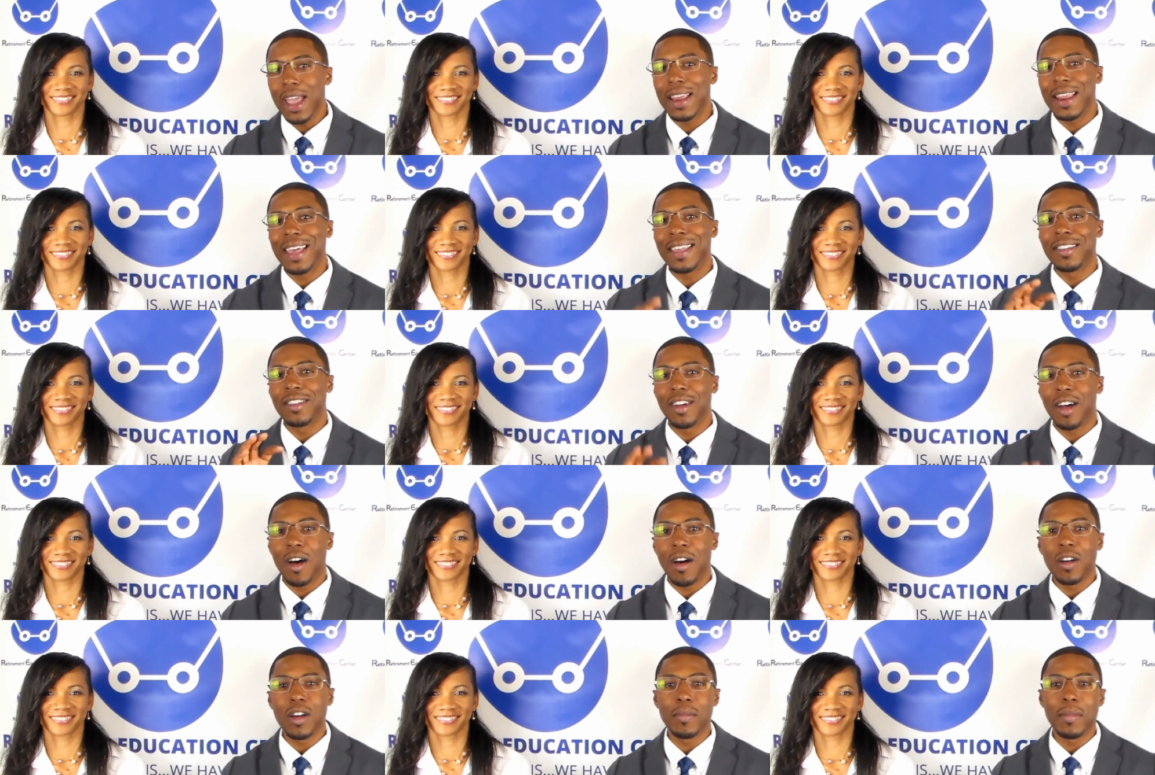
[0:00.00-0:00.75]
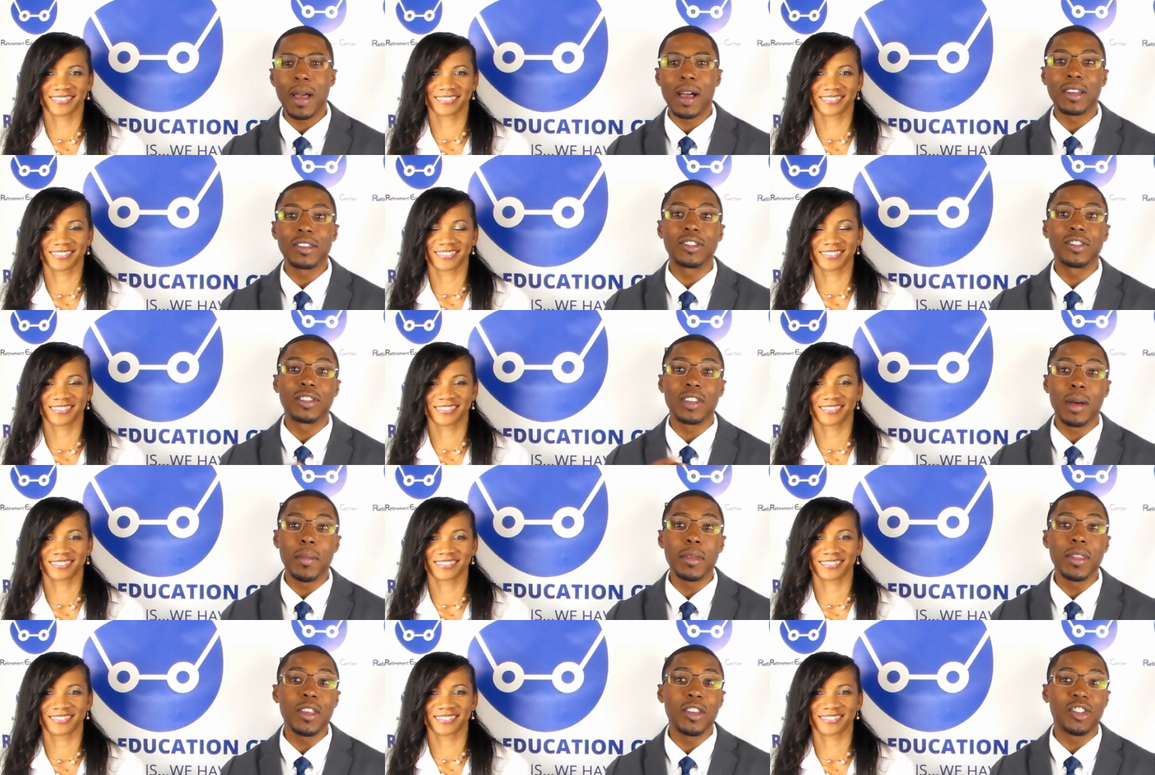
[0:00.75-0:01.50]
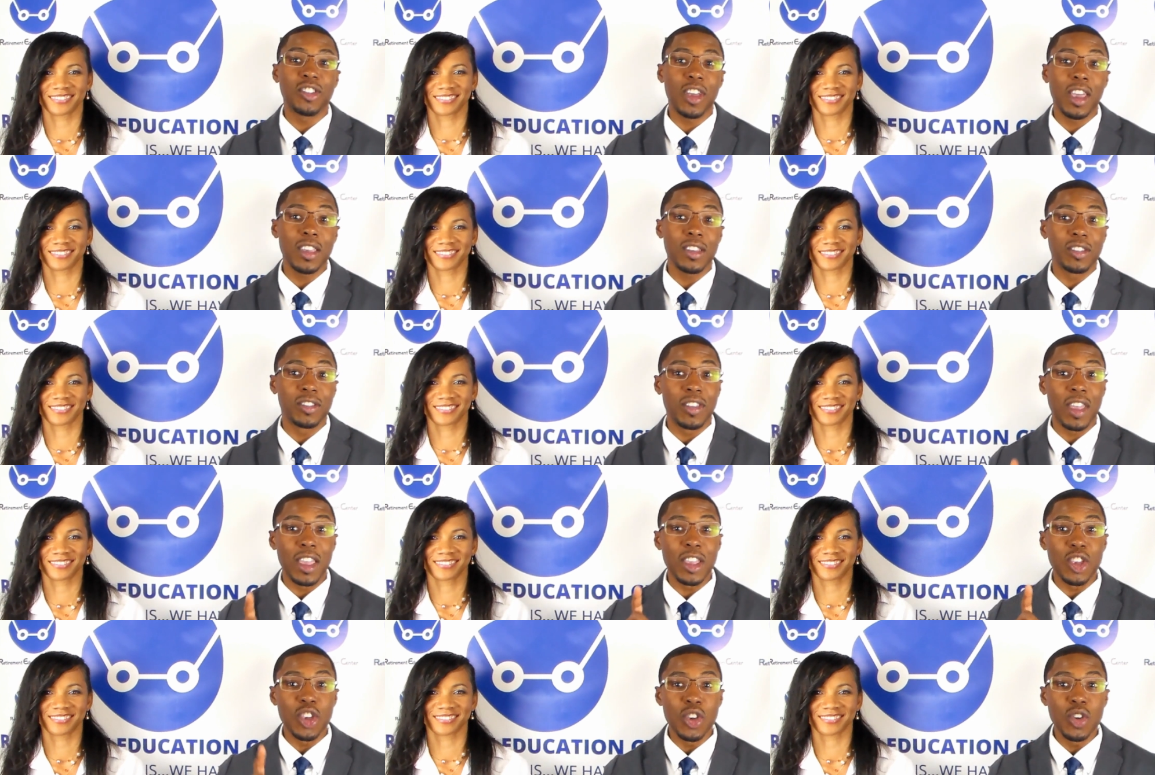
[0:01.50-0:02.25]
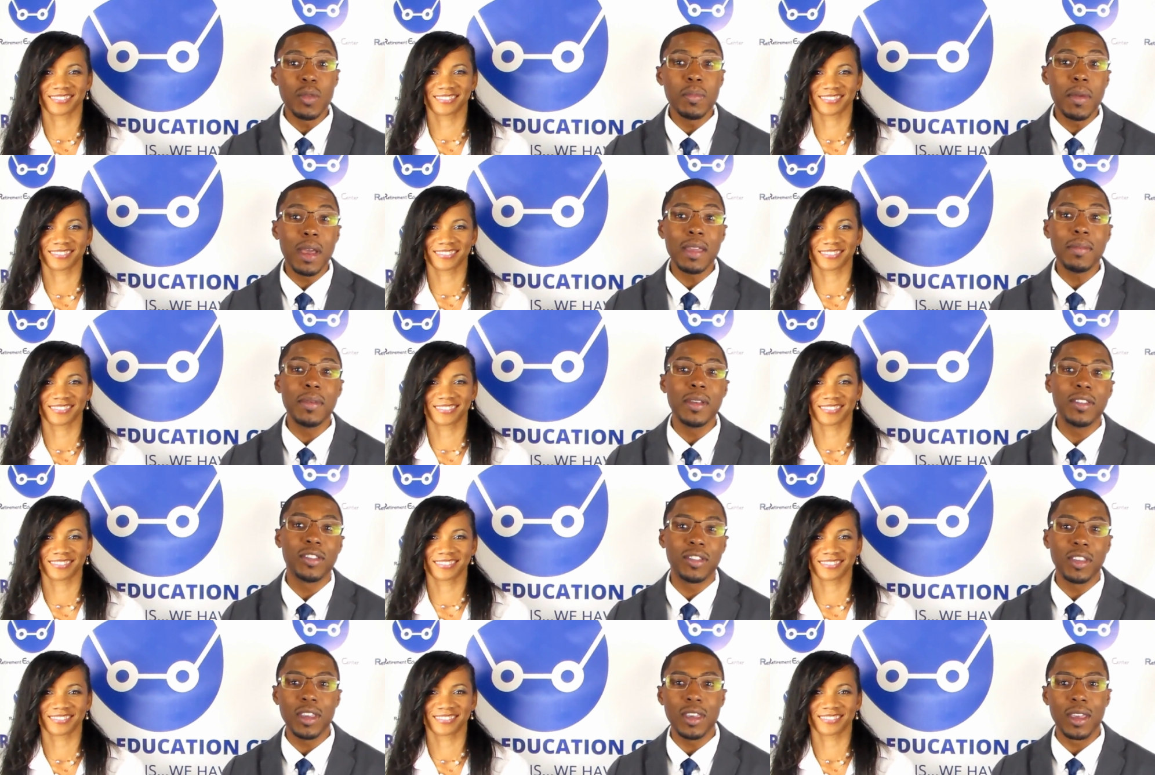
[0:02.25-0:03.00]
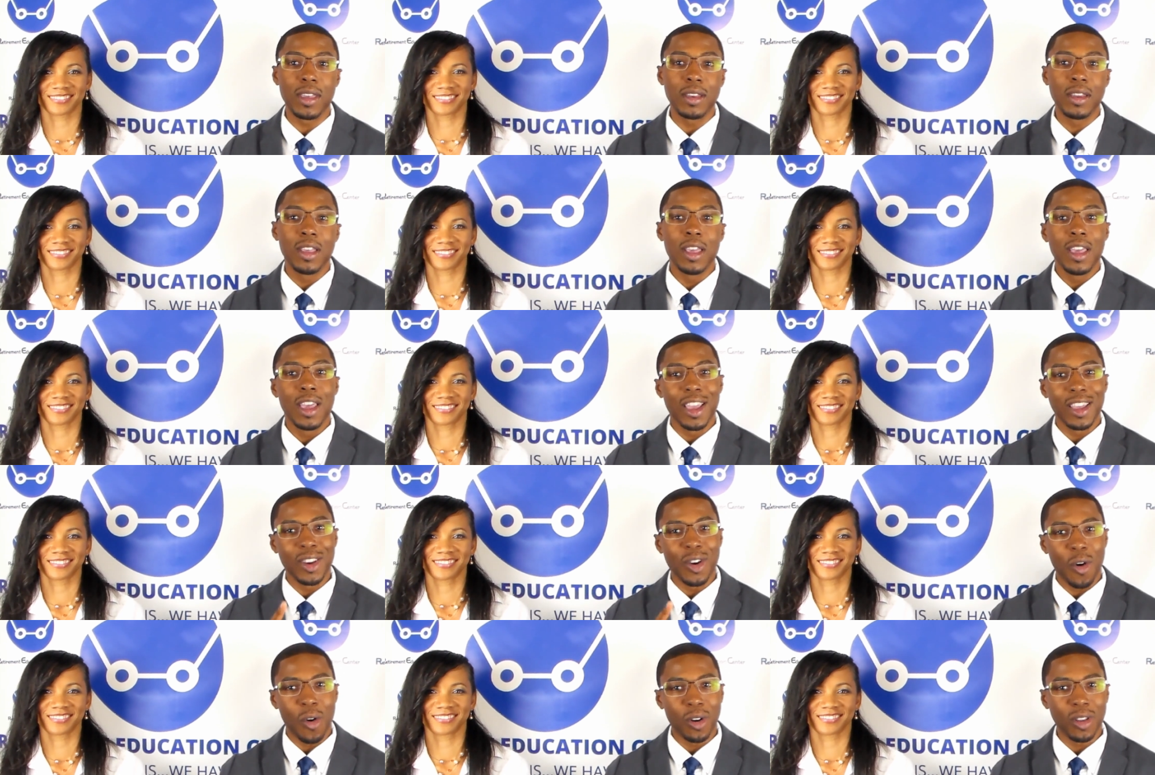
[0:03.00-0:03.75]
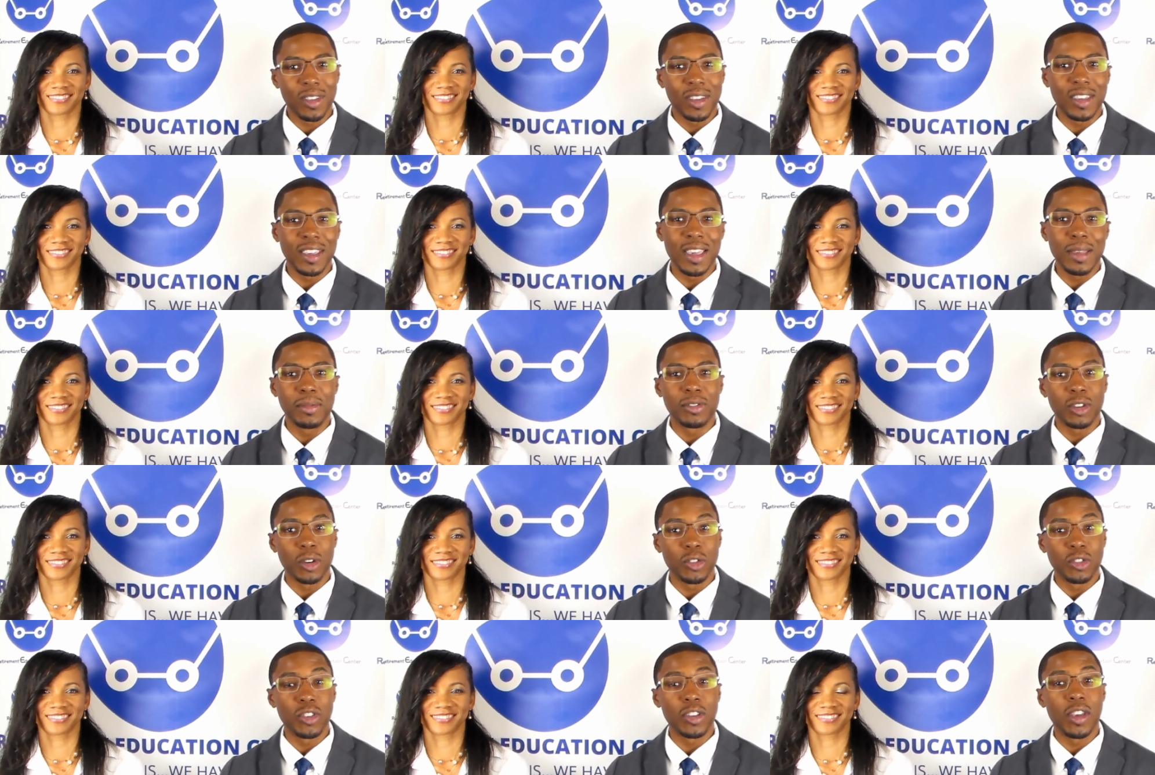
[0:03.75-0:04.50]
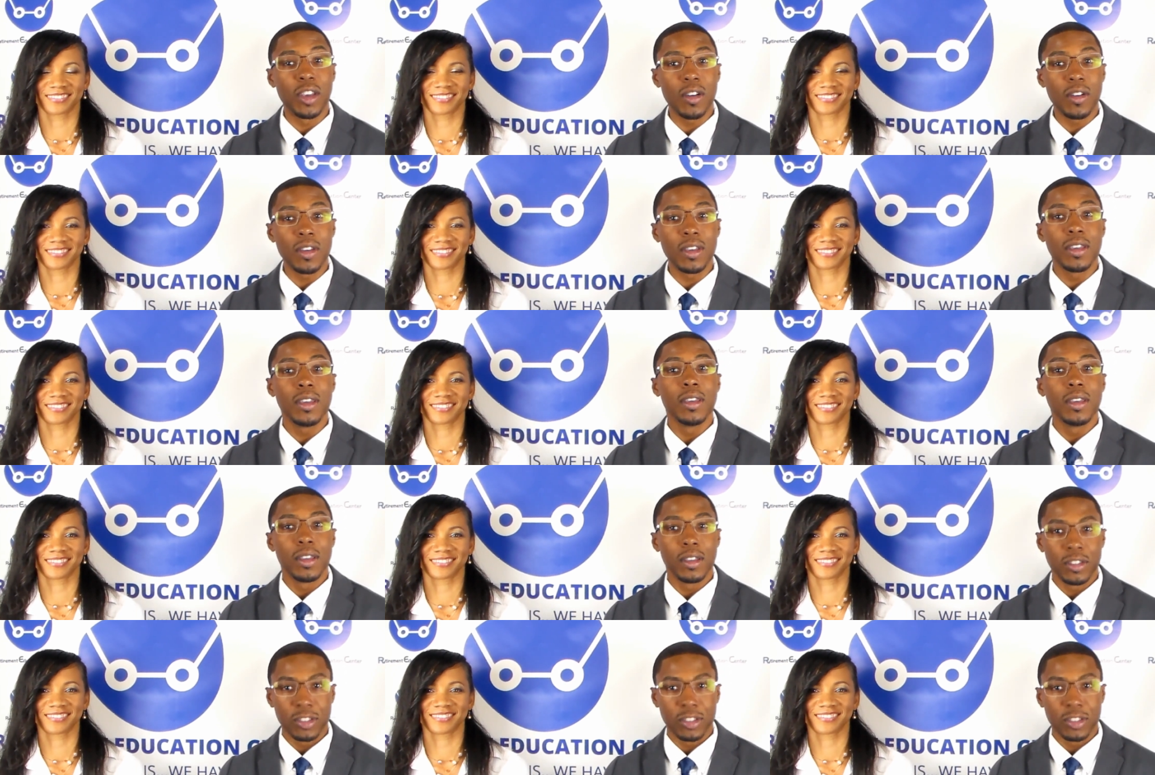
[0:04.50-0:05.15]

Speaker 1: ahead and talk about some of the changes that you may be seeing in order to keep Social Security